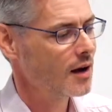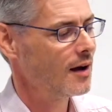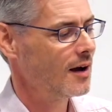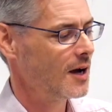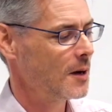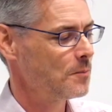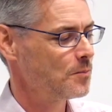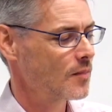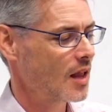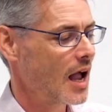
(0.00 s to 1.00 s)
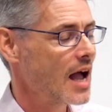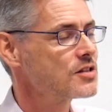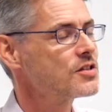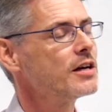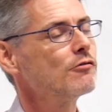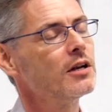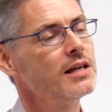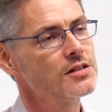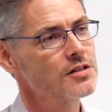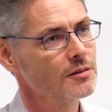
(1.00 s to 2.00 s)
as they
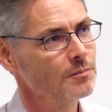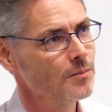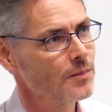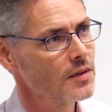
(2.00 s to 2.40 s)
release them.